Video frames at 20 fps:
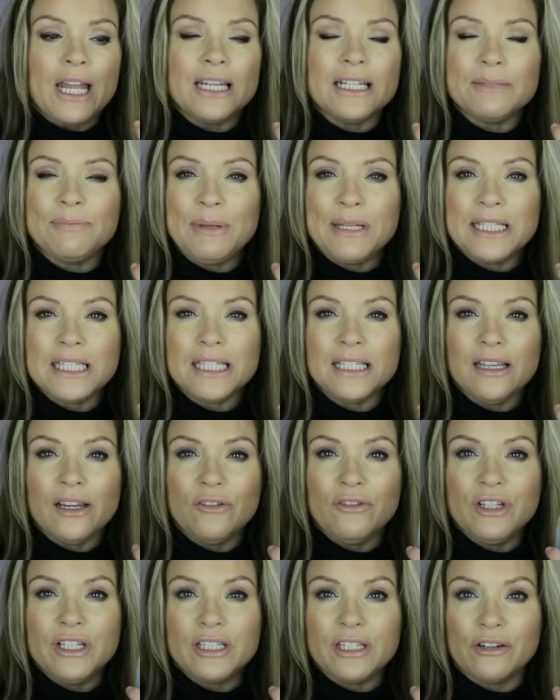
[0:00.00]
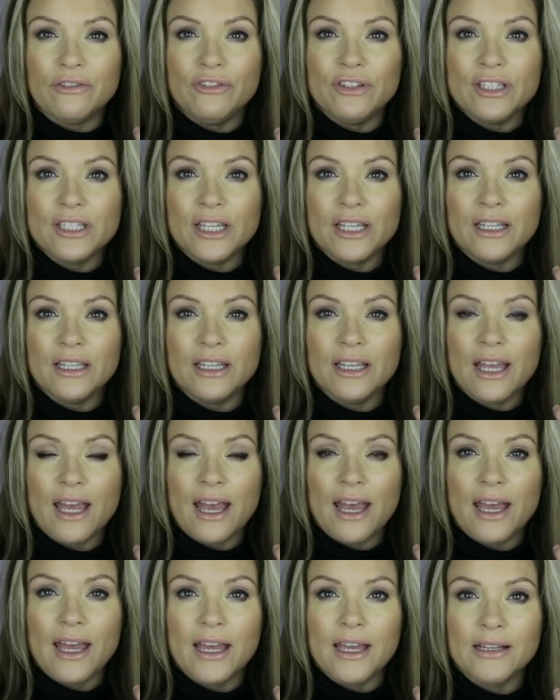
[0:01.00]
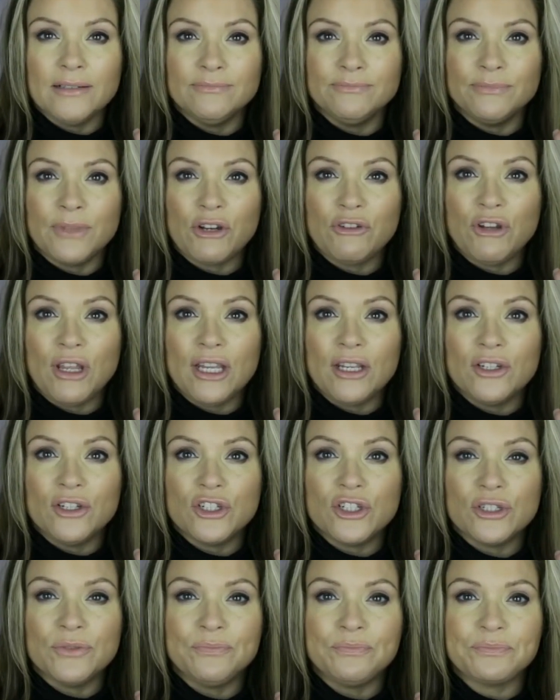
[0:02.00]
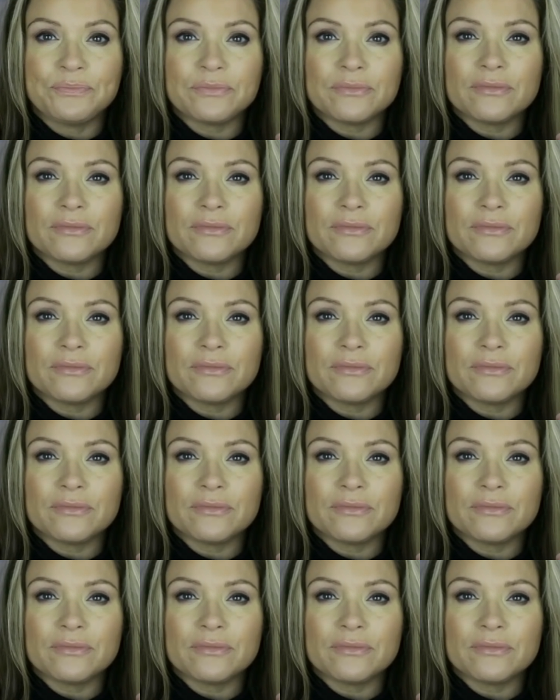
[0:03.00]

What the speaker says: and it's basically a resurfacing range.